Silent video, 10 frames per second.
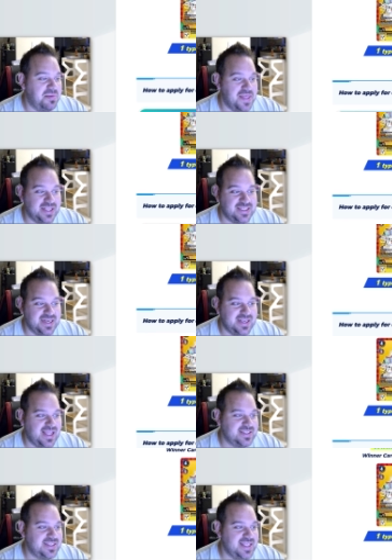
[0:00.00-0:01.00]
but that's it.
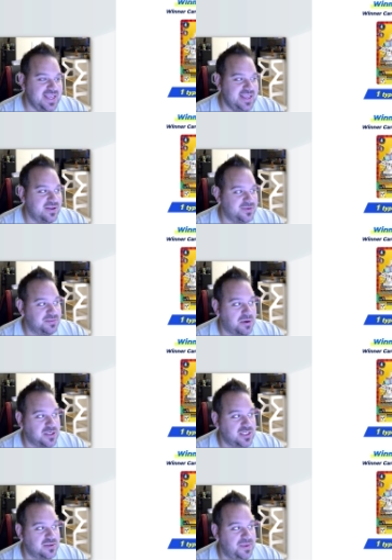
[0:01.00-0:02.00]
That's the those
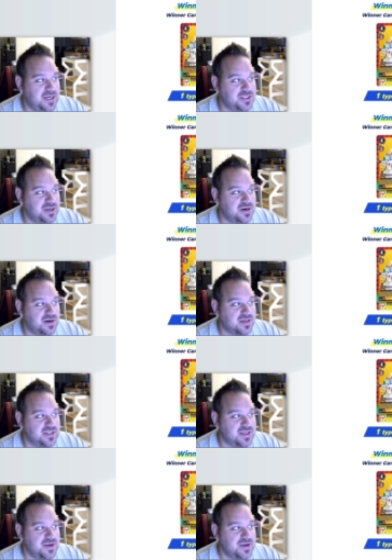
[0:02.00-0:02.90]
participation cards.